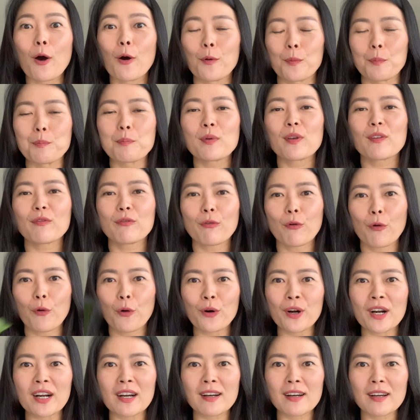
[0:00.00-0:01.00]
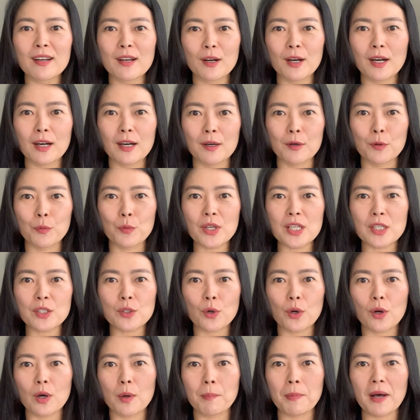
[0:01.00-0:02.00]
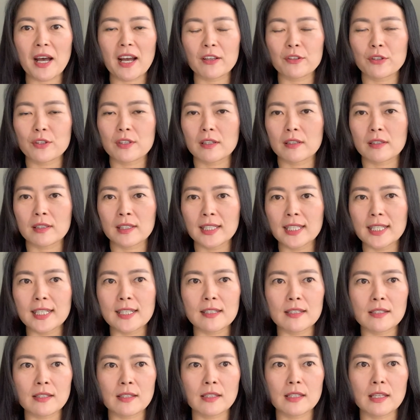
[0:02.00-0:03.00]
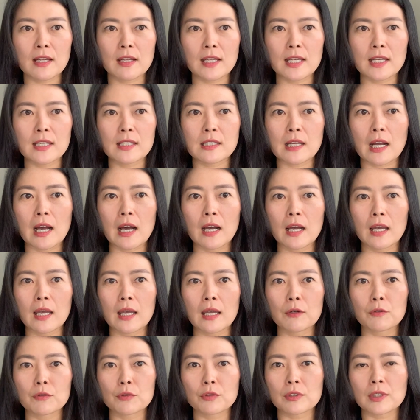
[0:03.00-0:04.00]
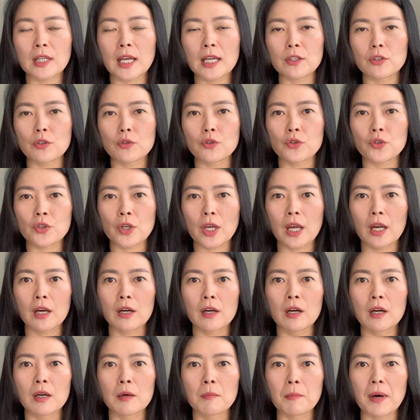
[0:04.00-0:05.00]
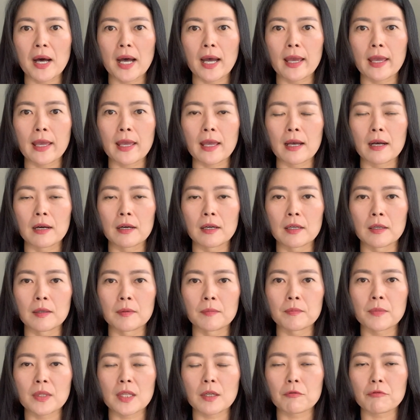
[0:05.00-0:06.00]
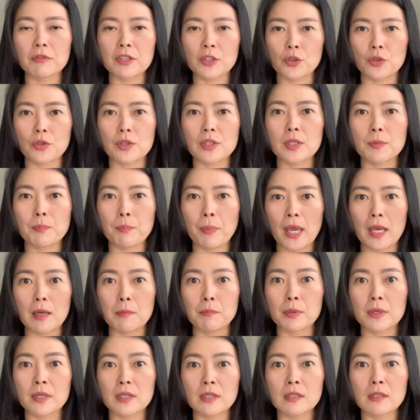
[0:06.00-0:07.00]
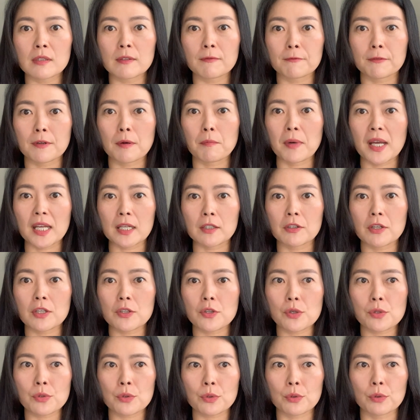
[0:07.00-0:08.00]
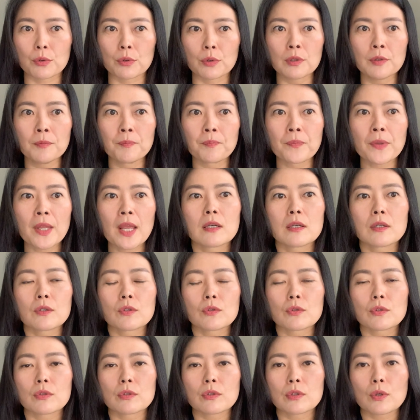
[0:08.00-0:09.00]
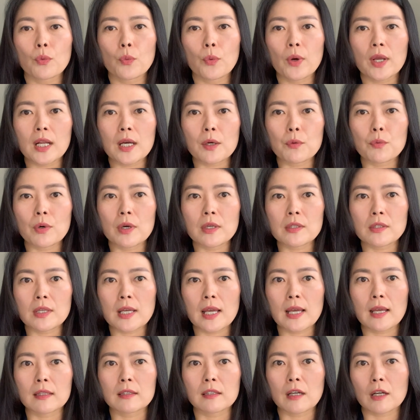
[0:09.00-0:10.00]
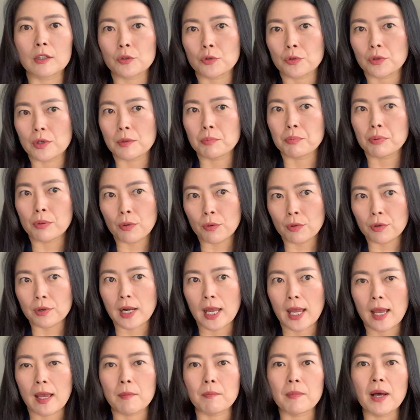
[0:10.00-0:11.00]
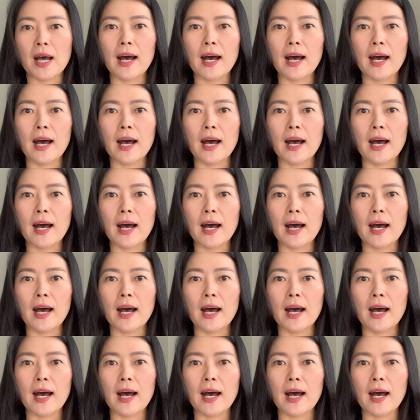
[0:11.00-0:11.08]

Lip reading: Before we talk about the clinical studies, I would like to share my research papers from my graduate school. So when I was at doctoral program,